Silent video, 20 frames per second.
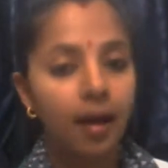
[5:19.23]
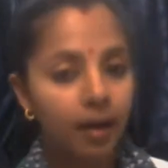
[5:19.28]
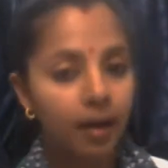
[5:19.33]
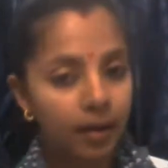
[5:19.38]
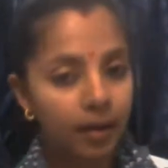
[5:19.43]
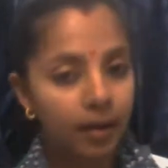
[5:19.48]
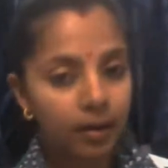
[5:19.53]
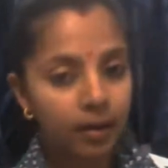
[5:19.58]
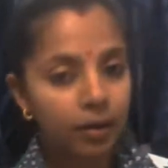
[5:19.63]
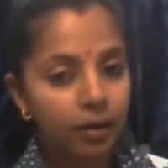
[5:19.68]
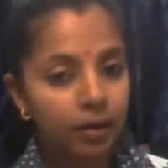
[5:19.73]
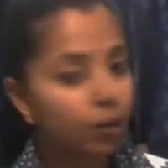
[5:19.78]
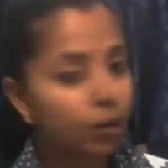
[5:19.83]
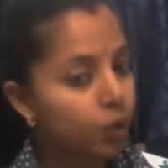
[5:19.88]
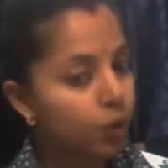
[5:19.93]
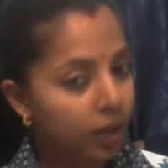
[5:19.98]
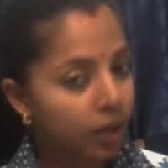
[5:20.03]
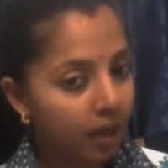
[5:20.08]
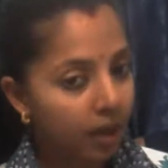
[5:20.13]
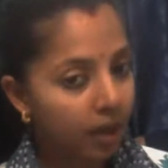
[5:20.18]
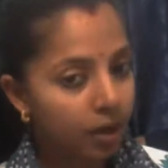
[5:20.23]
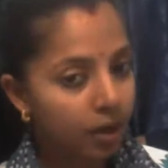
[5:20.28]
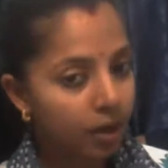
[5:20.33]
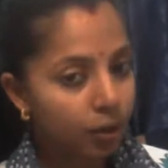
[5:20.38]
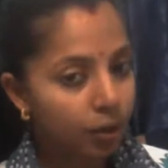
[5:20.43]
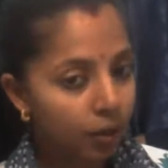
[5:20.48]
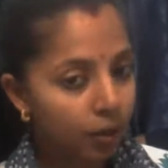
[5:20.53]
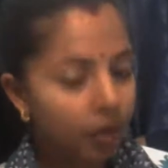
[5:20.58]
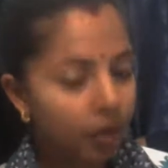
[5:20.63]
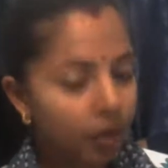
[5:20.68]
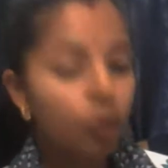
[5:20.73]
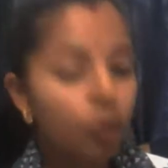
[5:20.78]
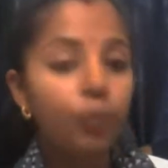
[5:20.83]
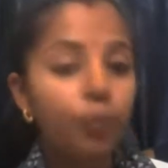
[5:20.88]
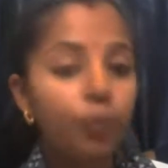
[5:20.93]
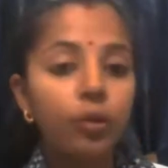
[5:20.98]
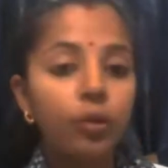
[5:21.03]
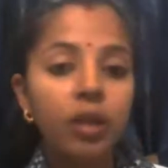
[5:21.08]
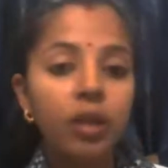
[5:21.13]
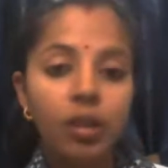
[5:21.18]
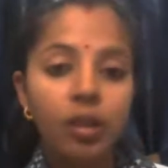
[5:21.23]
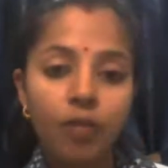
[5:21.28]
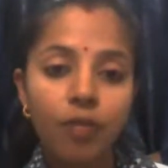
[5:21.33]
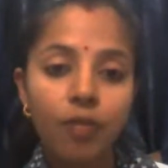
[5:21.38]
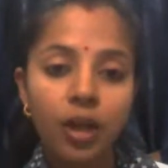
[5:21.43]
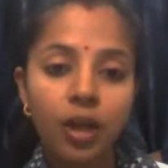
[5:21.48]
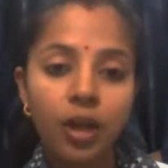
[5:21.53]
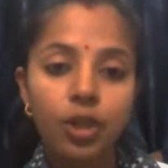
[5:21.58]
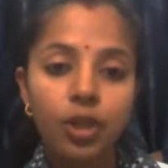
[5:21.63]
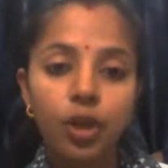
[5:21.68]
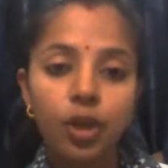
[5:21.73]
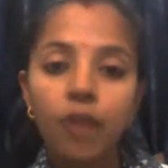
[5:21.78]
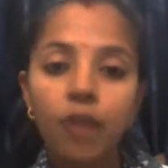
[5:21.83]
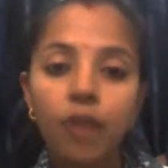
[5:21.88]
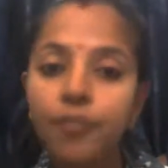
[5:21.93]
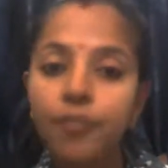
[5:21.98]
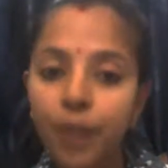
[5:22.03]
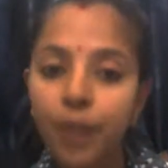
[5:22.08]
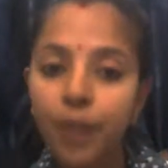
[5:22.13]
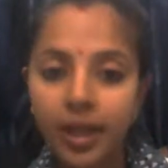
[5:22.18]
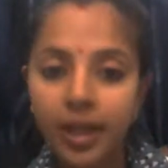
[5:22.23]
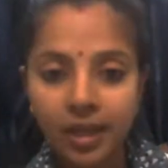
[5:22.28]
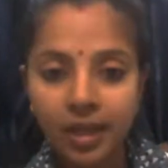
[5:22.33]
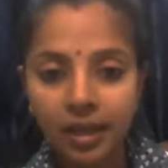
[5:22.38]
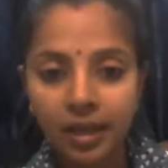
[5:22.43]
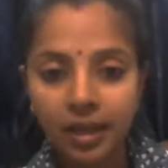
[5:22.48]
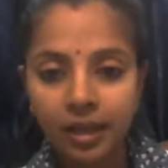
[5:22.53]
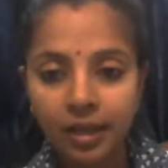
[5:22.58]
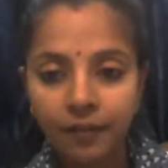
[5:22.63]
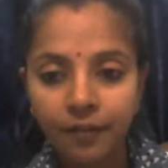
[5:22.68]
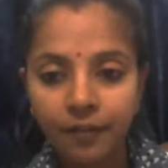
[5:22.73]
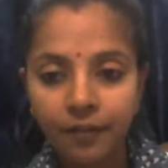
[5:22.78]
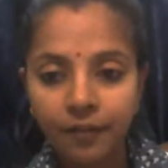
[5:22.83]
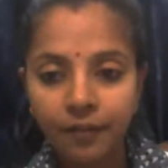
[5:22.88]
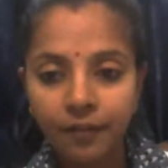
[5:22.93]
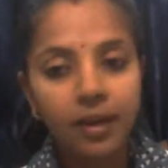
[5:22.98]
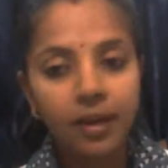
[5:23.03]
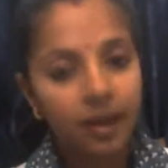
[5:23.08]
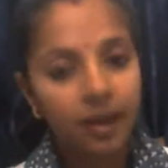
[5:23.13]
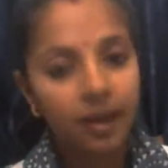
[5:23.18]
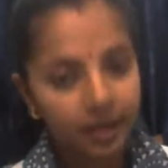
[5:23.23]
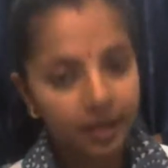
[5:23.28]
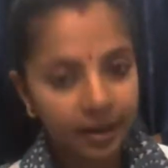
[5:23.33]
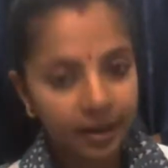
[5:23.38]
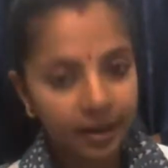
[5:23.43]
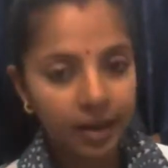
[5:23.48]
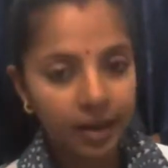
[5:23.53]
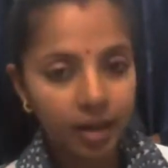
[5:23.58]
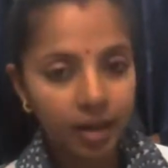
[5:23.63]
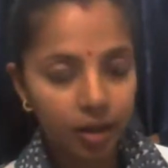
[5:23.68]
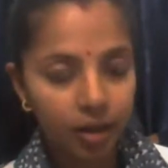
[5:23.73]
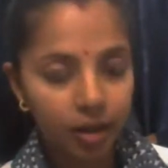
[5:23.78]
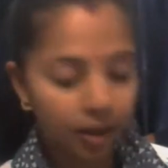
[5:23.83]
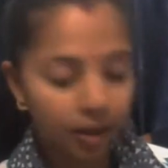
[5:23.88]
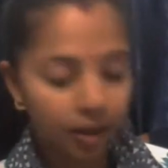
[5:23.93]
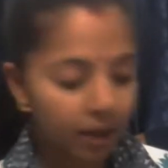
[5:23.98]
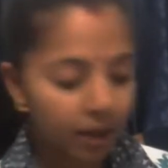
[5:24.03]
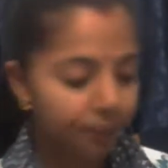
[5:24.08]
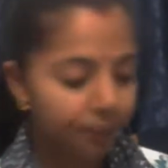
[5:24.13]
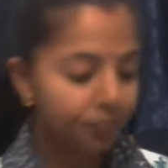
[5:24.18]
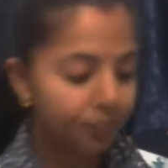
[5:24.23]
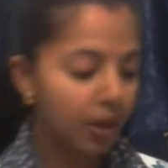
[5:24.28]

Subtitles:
you need to put the structure of present indefinite tense. Okay.